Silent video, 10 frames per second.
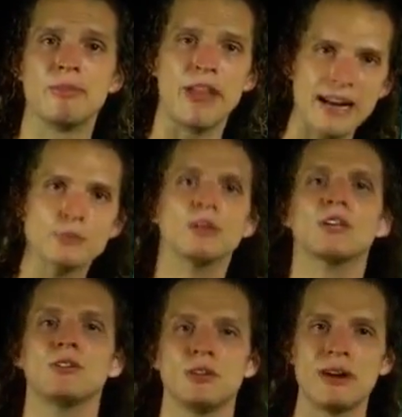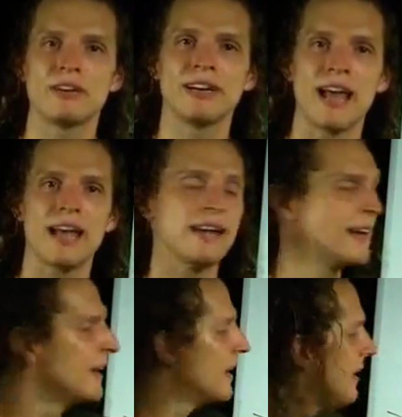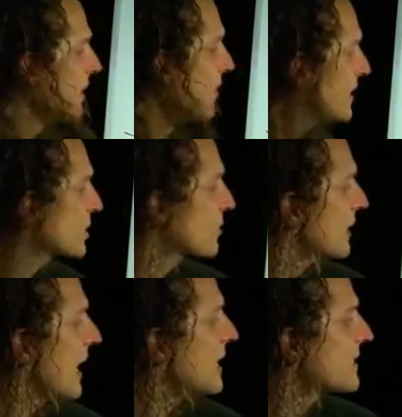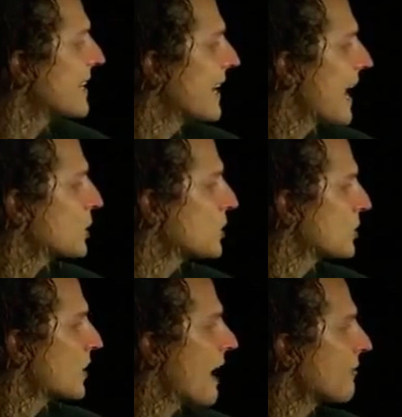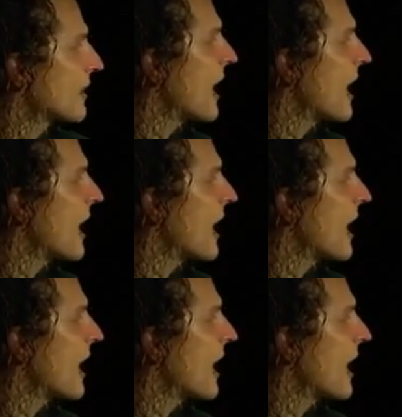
That's what you do every day. This creates natural traffic.